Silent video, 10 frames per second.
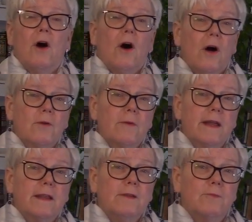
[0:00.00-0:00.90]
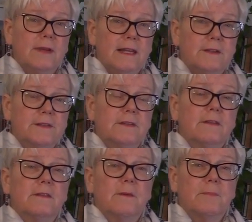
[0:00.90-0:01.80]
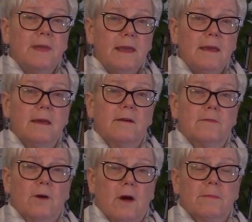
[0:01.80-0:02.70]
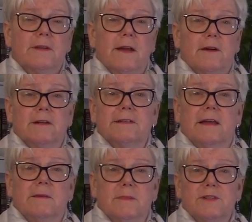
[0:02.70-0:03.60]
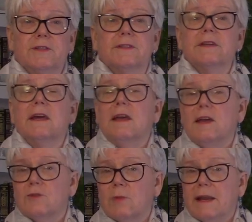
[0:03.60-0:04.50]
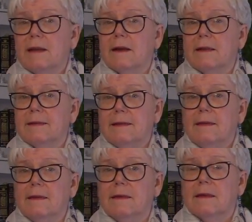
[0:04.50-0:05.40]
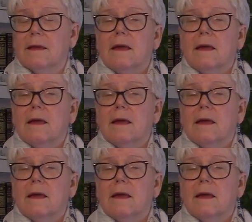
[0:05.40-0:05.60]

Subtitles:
already reached the peak of carbon dioxide emissions in 2019,